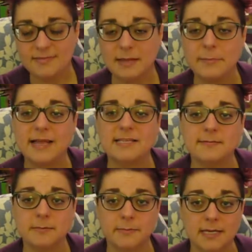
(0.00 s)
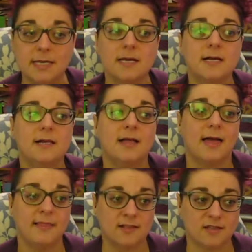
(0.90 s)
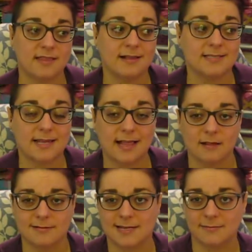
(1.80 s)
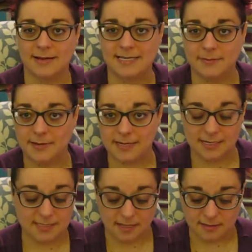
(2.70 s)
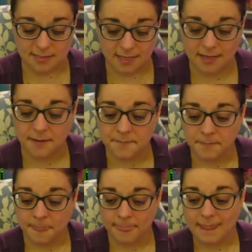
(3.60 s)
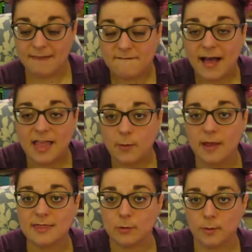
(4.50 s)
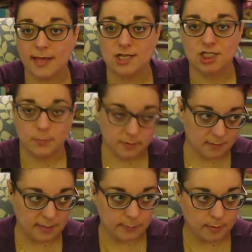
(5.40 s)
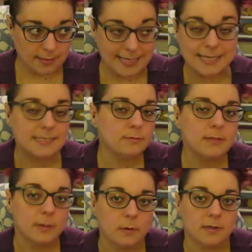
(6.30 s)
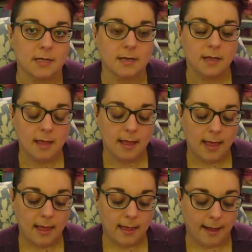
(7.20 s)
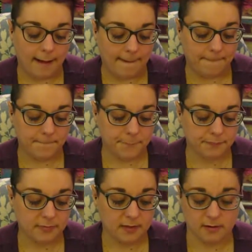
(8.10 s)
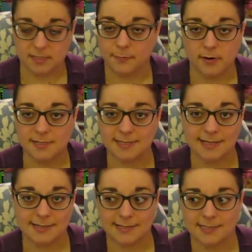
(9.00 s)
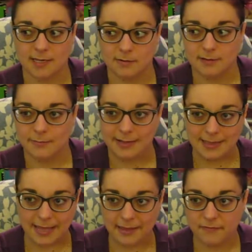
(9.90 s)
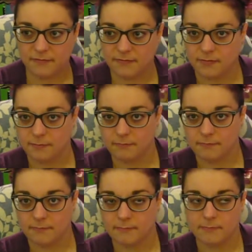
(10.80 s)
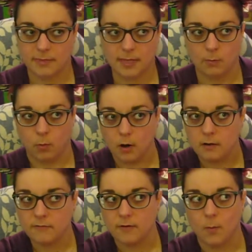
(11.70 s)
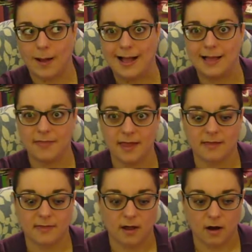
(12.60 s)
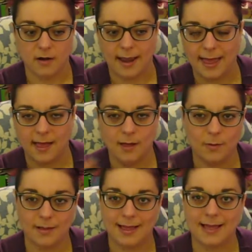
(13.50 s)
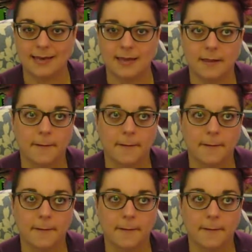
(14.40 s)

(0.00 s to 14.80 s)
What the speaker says: it's up to me, and these are things that I learned in my DBT skills, like, evaluate the relationship with the people. Like, is it really worth it? There's a person that's, you know, in my life, they weren't for a while, they are now, and